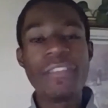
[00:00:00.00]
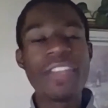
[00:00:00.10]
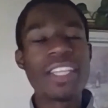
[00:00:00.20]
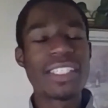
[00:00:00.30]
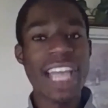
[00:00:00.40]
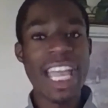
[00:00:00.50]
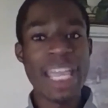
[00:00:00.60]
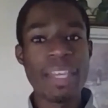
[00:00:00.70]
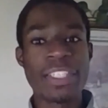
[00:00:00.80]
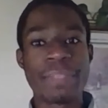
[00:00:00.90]
the same
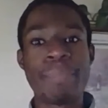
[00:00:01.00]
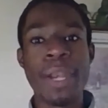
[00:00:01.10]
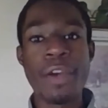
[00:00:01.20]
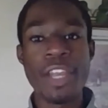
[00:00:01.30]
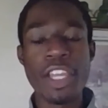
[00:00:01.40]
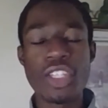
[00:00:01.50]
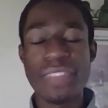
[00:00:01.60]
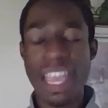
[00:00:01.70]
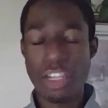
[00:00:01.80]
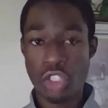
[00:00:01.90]
experience
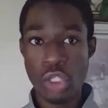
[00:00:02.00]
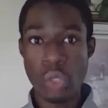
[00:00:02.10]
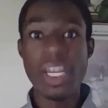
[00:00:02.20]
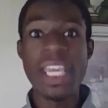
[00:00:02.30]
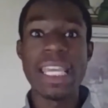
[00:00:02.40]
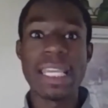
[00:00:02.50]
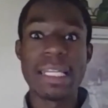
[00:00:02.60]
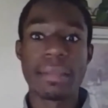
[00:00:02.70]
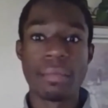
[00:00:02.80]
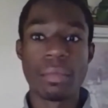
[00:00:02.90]
that you did.